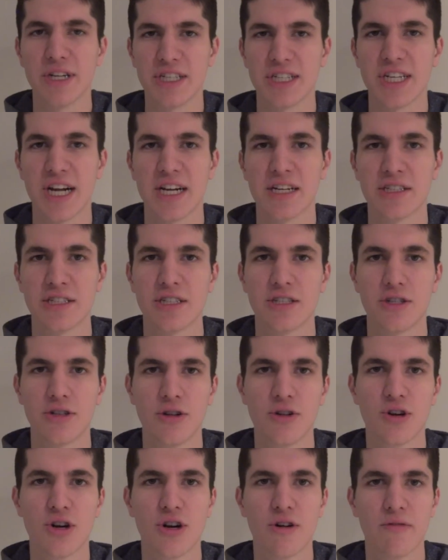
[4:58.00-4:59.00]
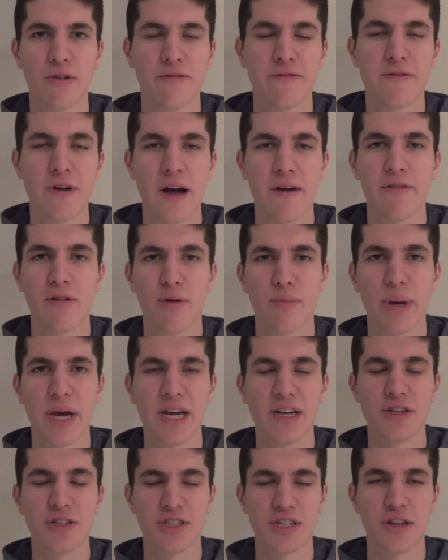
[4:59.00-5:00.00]
recess, to look over 500
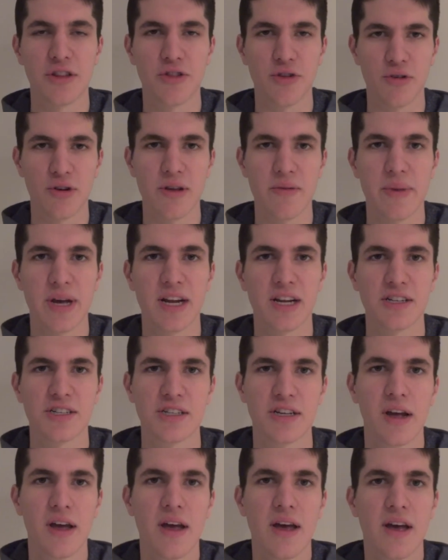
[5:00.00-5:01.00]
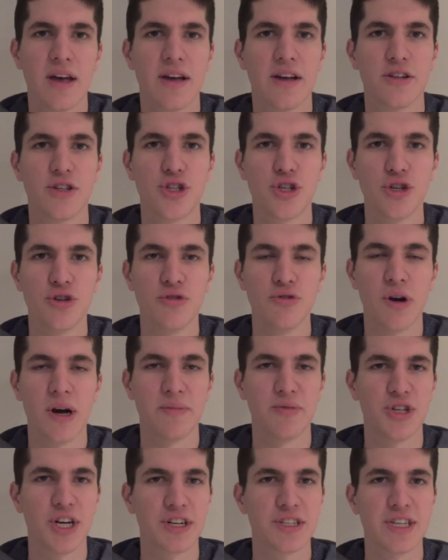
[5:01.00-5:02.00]
pages in 30 minutes, to
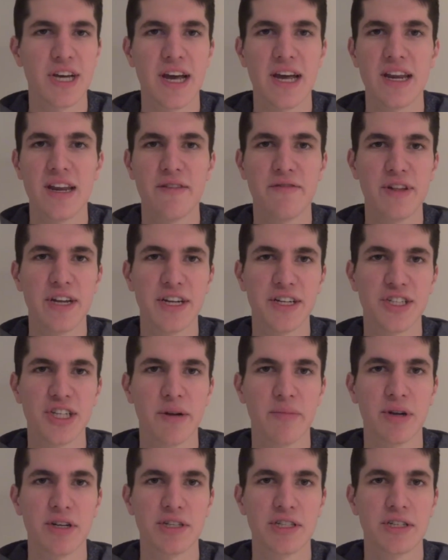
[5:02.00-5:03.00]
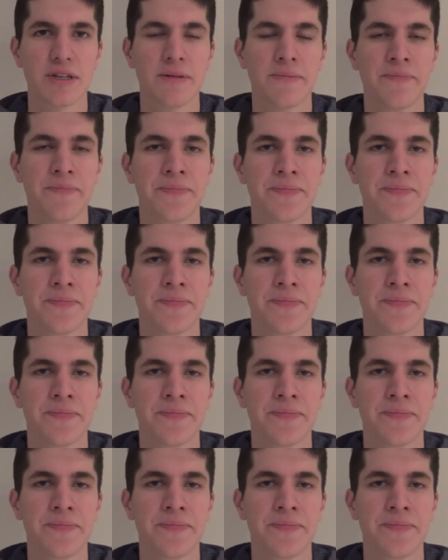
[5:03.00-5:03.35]
object to any of the exhibits.